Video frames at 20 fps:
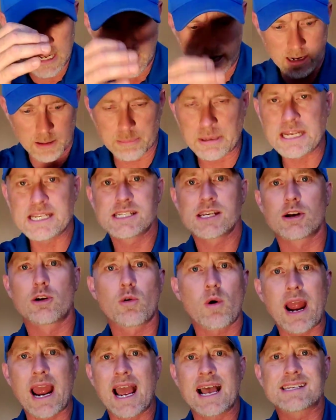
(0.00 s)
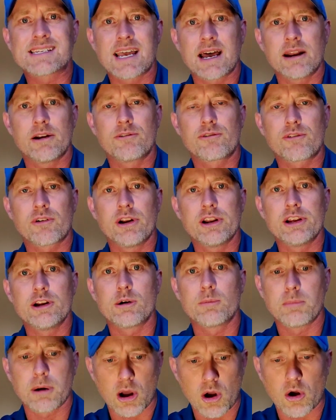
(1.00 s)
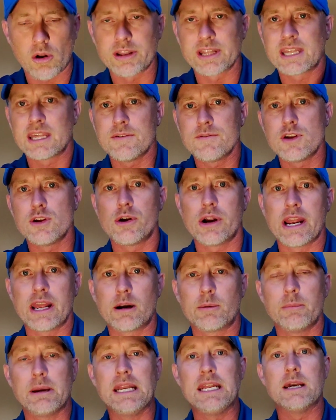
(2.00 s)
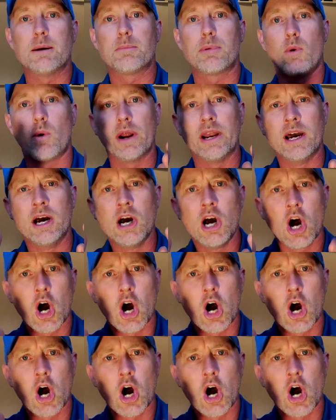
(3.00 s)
a piece of grass out in front of your ball to give you your intermediate point.